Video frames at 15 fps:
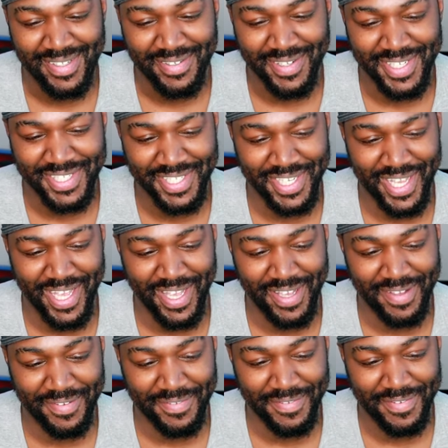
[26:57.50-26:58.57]
What does he
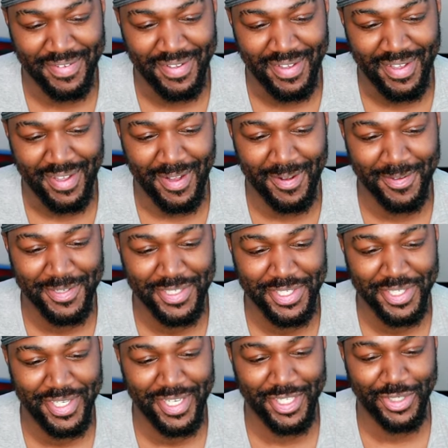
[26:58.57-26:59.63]
have? Oh
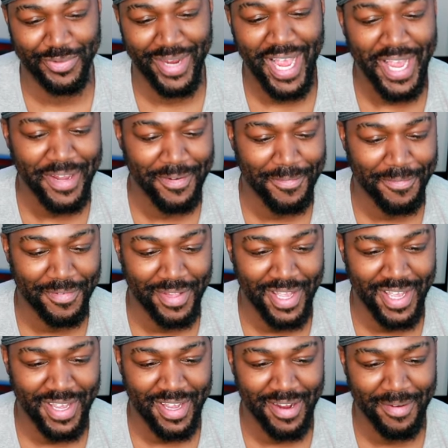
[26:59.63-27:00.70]
shit, Dragonfly!
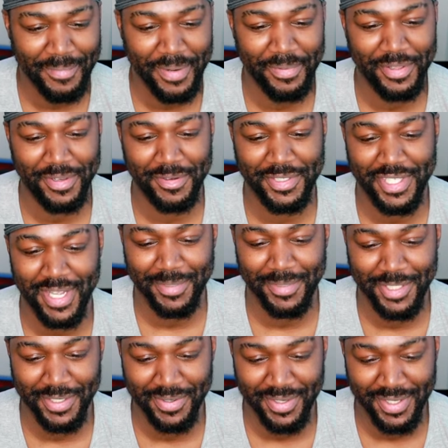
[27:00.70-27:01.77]
I remember those
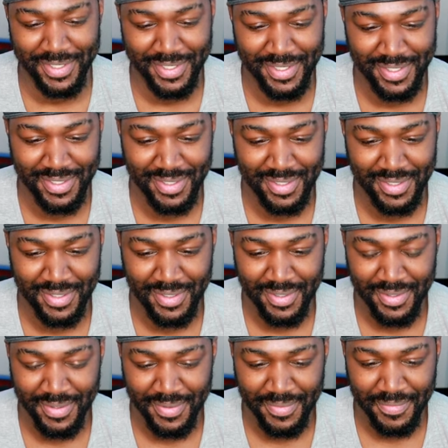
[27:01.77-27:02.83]
of toys. Everyone
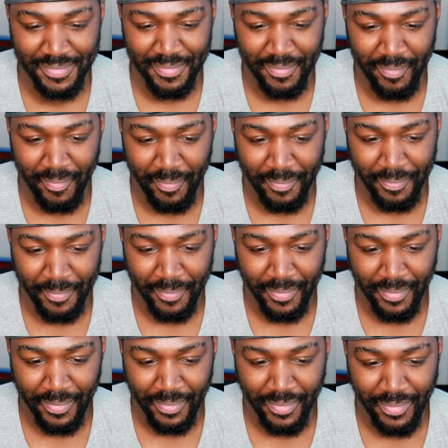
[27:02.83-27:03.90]
fly a
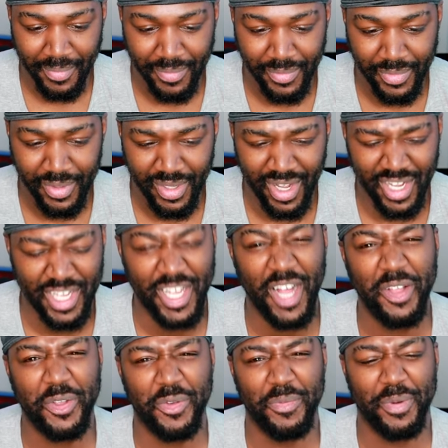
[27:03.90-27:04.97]
Gukko bird. A
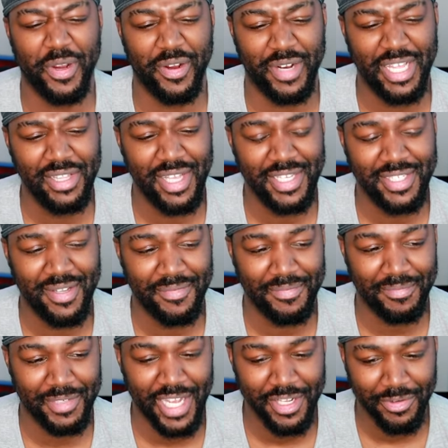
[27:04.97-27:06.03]
Gukko bird. That like something
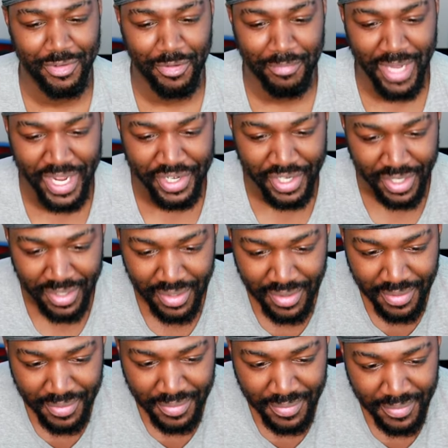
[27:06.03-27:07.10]
from uh, Doctor Robotnik.
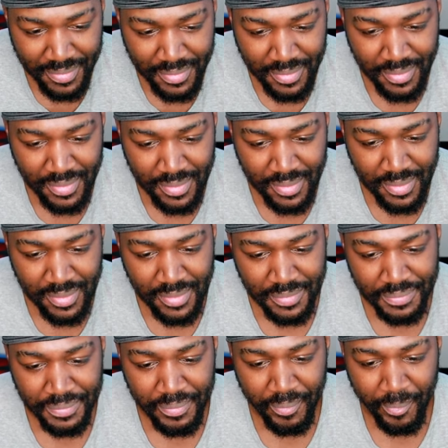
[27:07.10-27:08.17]
second, but
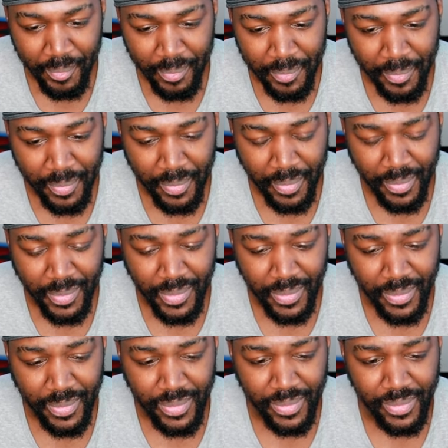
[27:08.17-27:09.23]
I, uh, I never
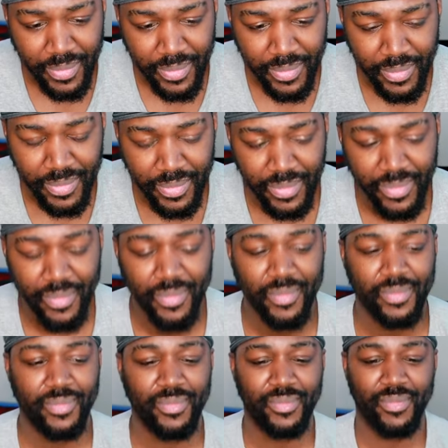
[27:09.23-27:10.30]
flew myself.
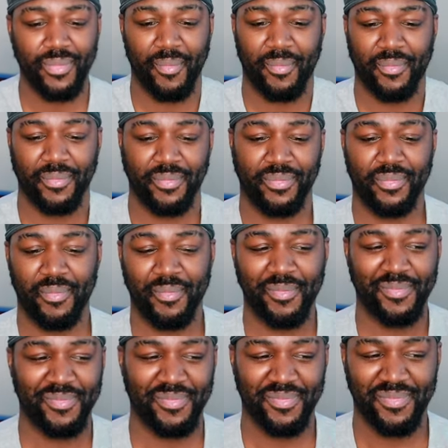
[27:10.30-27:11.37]
Then
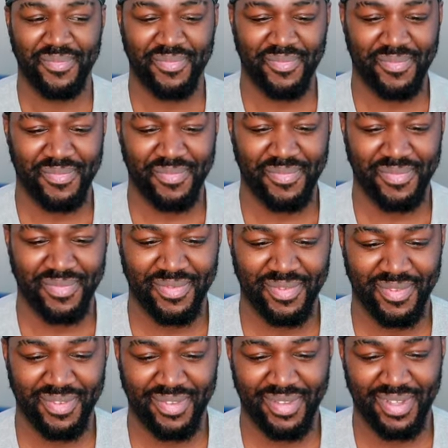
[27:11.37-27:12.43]
today's for quick
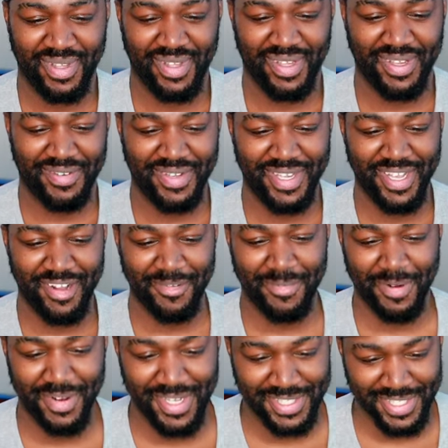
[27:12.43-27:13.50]
learning. Here you go,
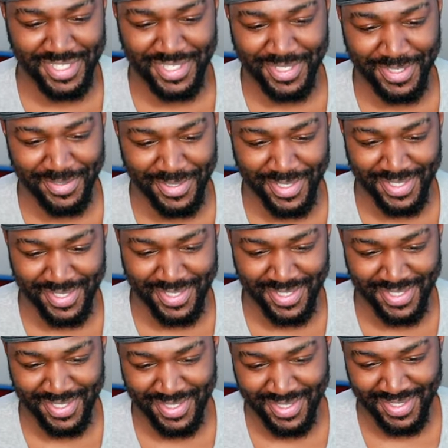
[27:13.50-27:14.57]
boys. Let's do
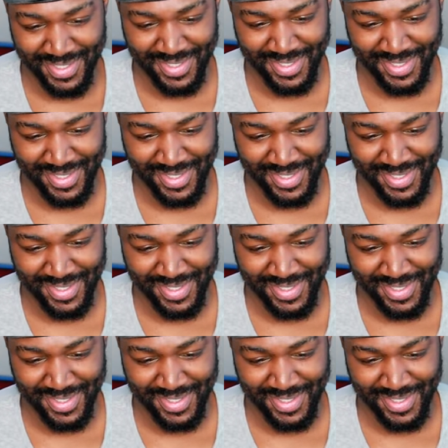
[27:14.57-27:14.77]
this.